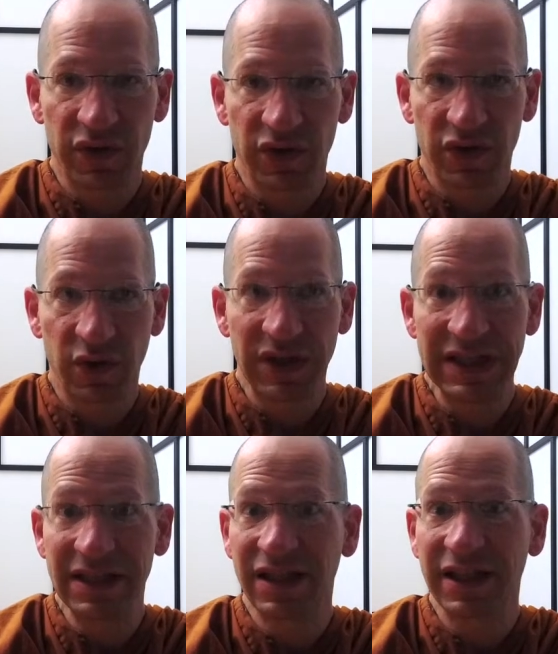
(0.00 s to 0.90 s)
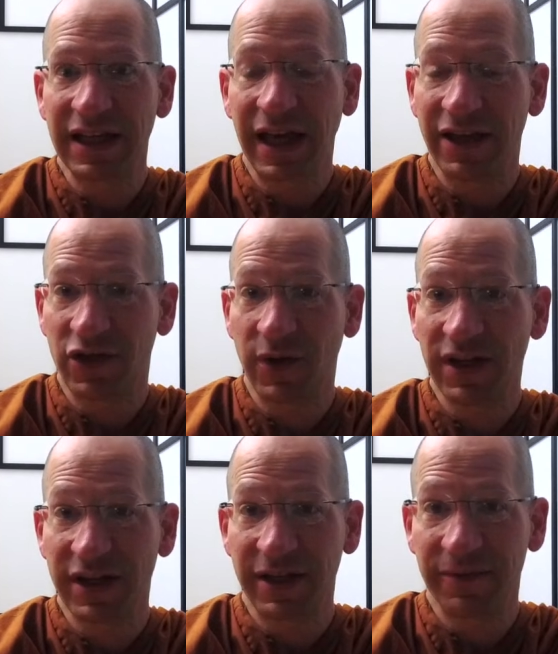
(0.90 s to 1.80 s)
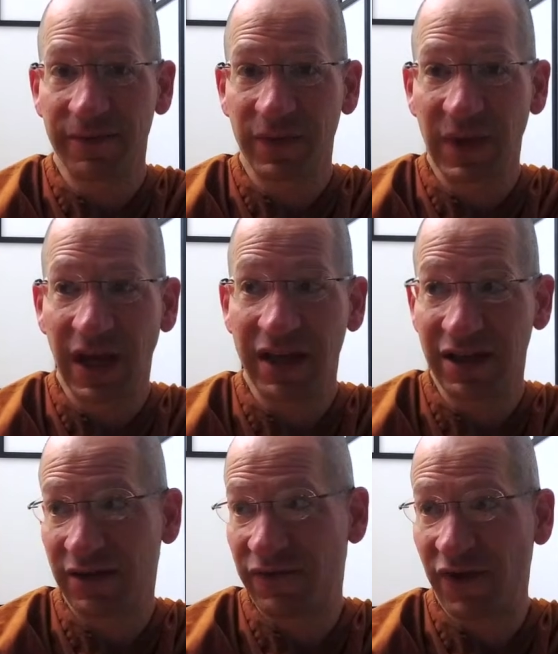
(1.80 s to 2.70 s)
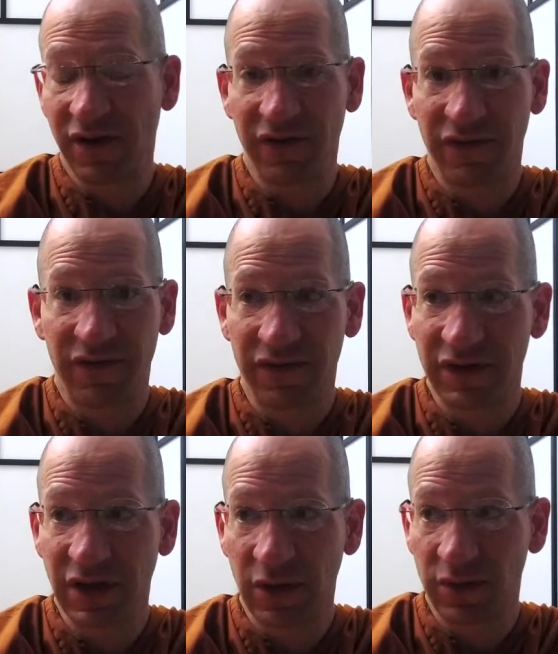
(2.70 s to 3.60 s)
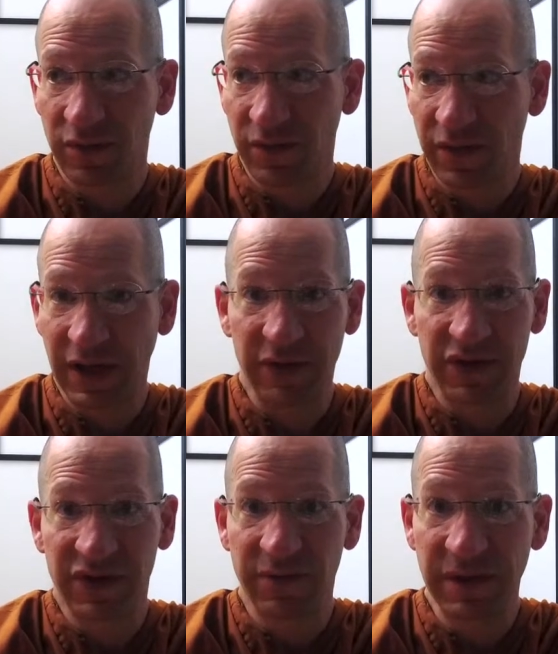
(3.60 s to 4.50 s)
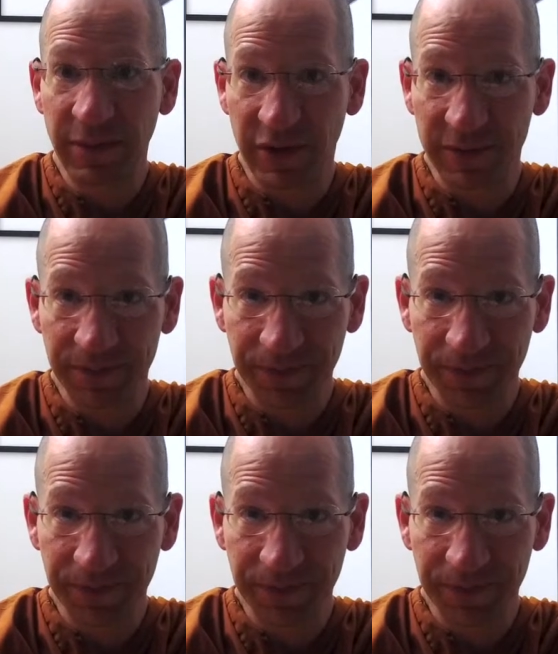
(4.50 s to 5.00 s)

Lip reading: so easily and quickly, and in front of thousands of people.